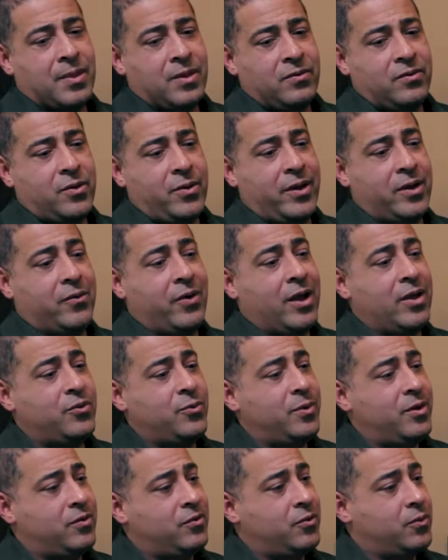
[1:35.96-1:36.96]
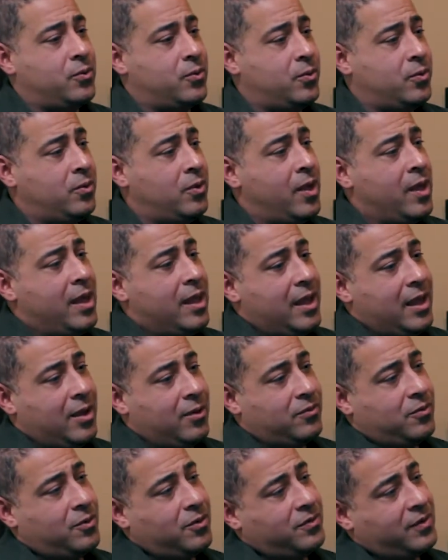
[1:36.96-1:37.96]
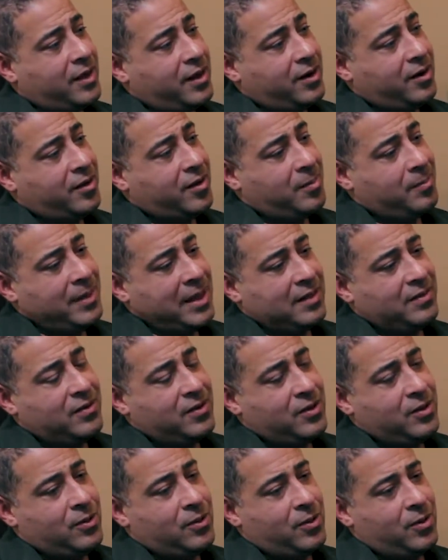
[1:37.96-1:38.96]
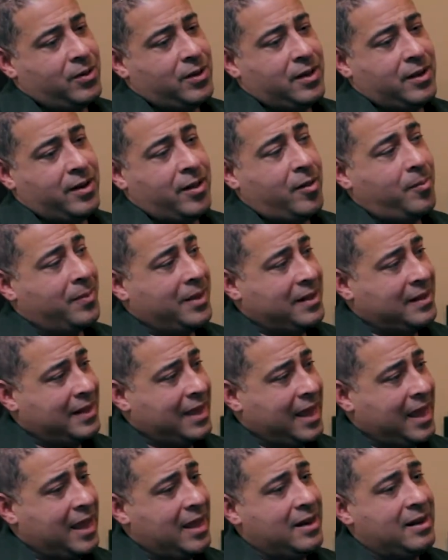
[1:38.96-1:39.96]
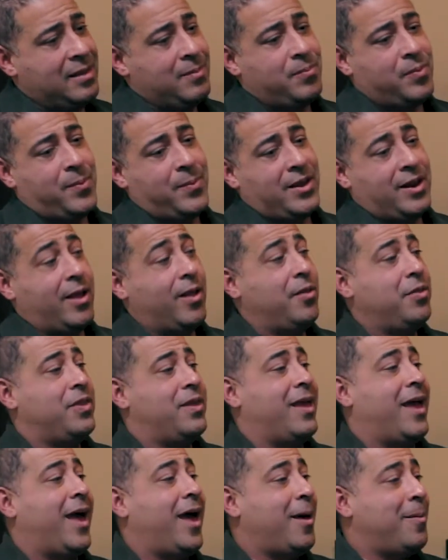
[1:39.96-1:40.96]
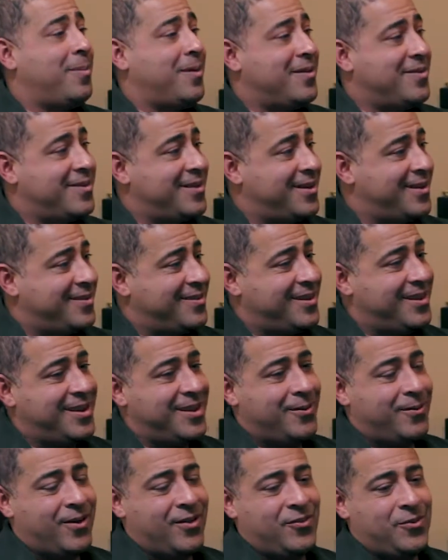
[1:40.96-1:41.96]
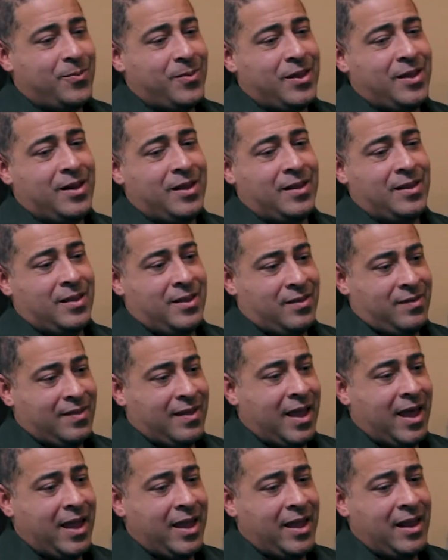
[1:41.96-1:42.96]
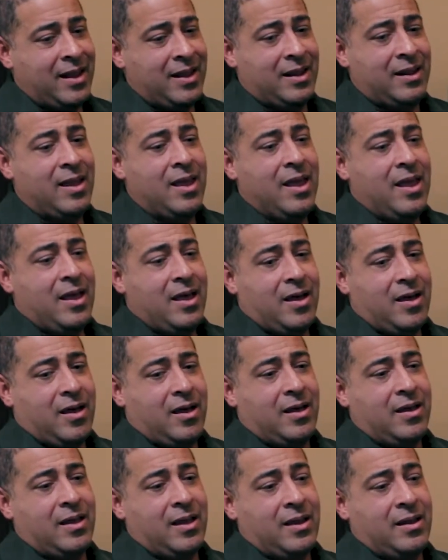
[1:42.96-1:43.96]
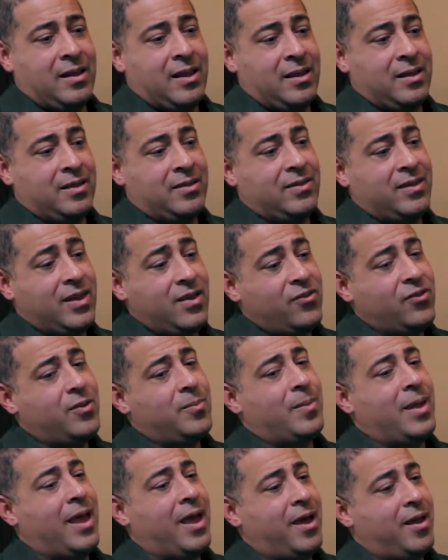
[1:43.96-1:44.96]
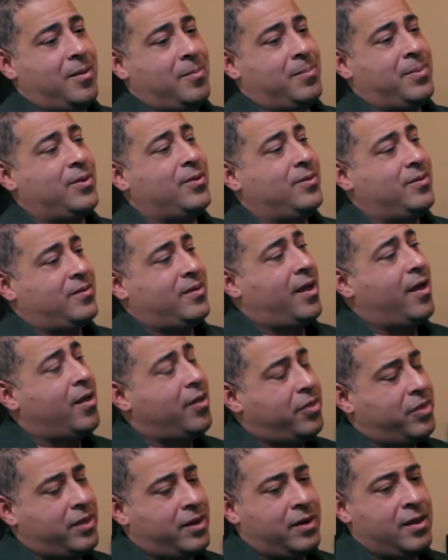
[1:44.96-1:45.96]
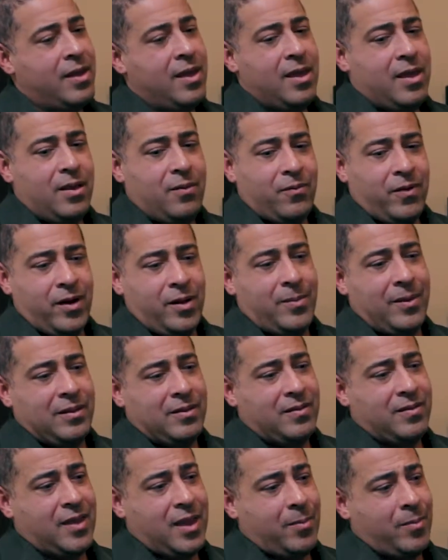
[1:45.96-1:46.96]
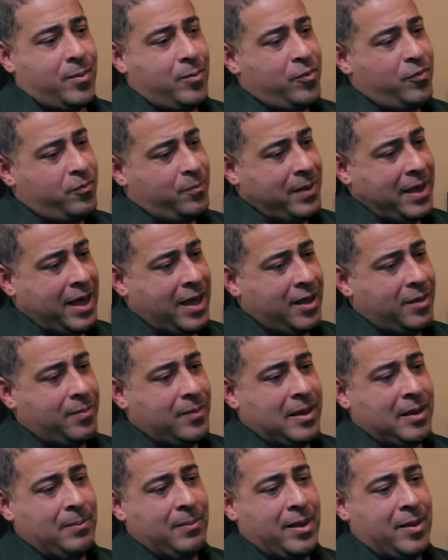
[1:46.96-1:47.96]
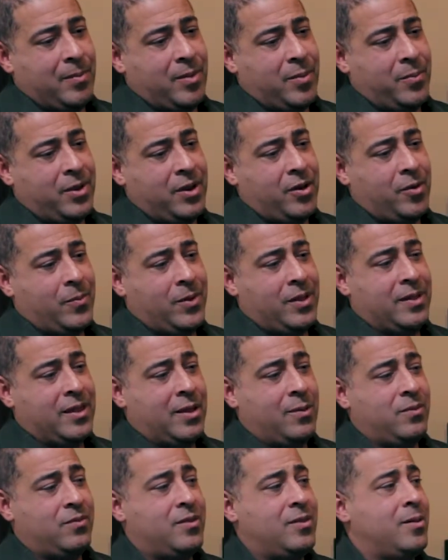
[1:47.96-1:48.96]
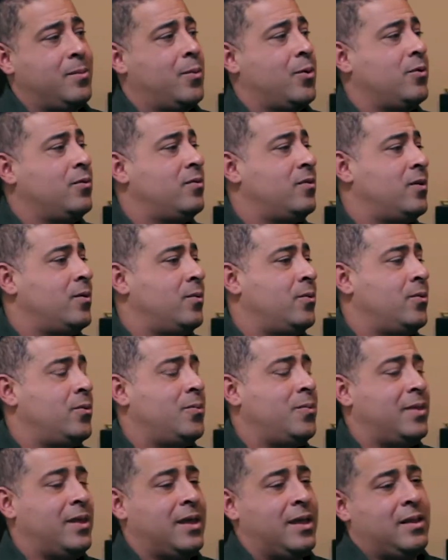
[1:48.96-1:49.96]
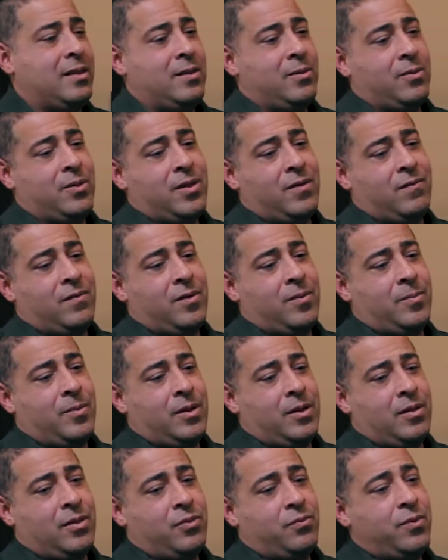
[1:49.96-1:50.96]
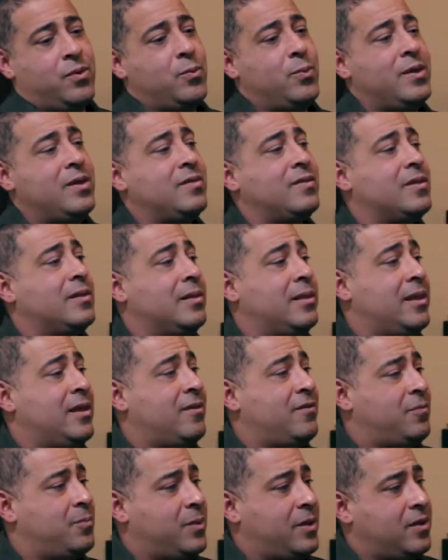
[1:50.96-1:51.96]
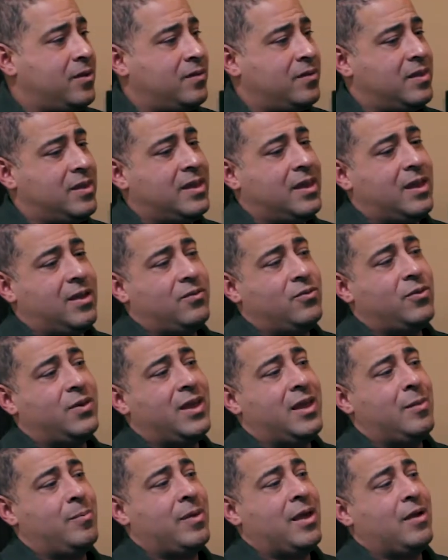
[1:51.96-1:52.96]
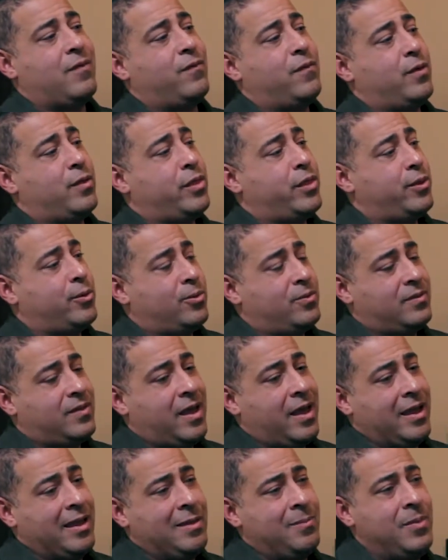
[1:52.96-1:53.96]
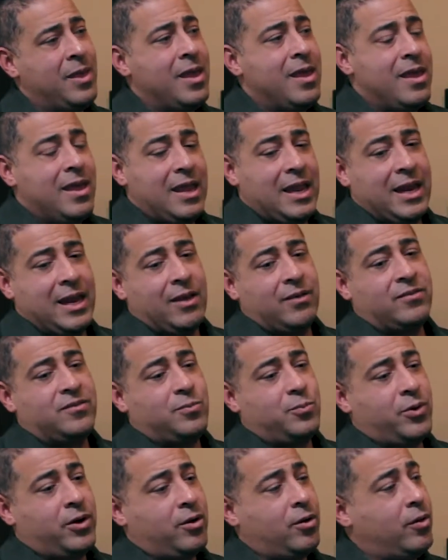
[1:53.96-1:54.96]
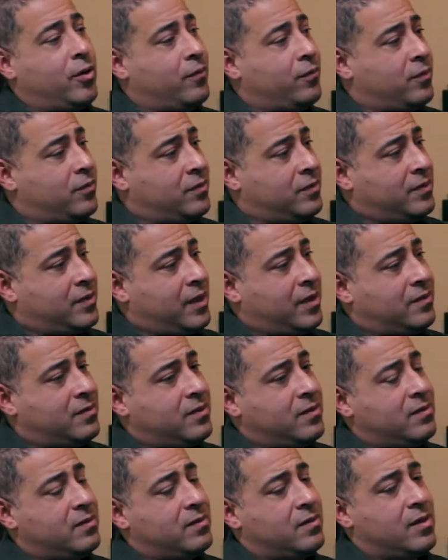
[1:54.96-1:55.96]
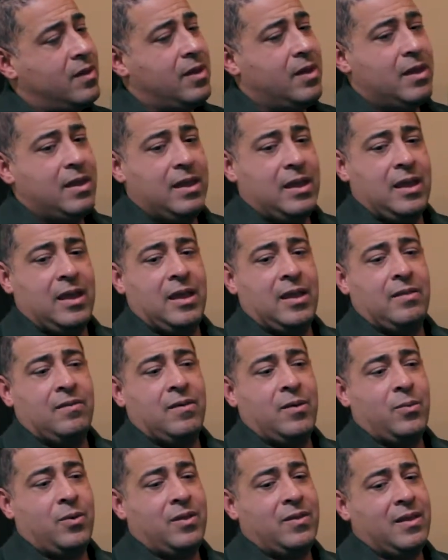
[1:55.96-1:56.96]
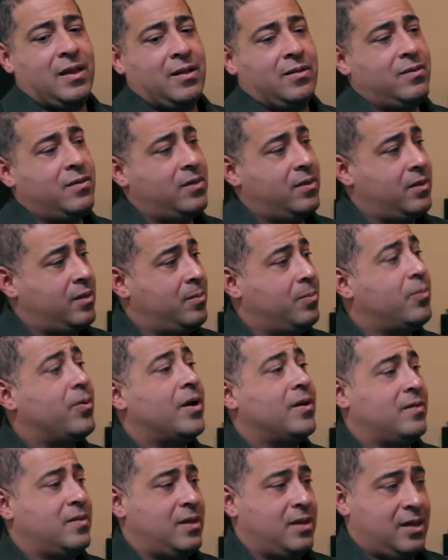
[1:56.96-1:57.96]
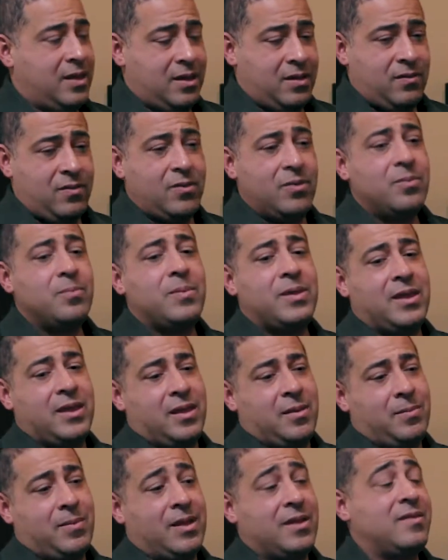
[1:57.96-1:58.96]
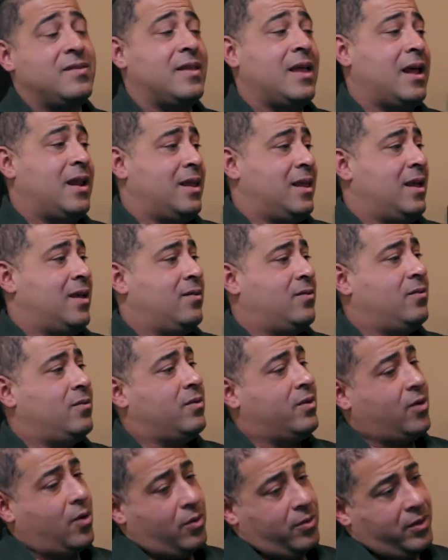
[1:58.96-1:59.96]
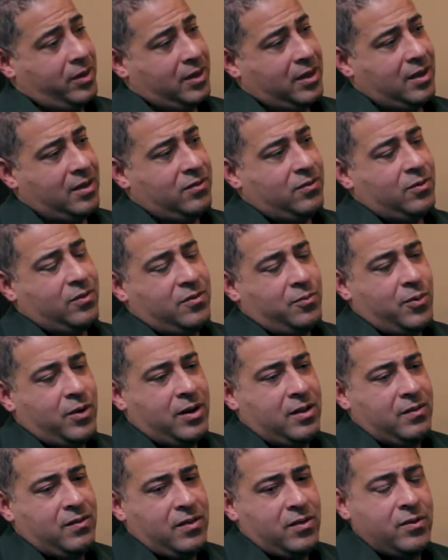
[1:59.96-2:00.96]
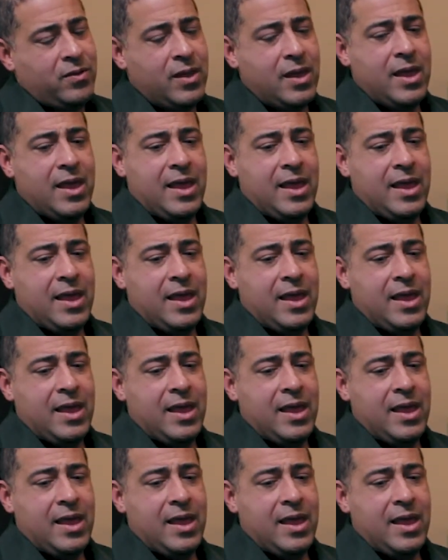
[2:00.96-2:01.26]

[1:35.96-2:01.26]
So I graduated school, and I was all excited to come back to New York and help my dad implement healthy habits in his eating regimen and his diet, and teach him how to build his health. And right about the time I moved back, my mom let me know my dad was in the emergency room, and they were giving him 3 weeks to live because the cancer came back for a 3rd time and now spread all over his intestines. And I went down to the prostate cancer, became metastatic cancer, colon cancer had spread into.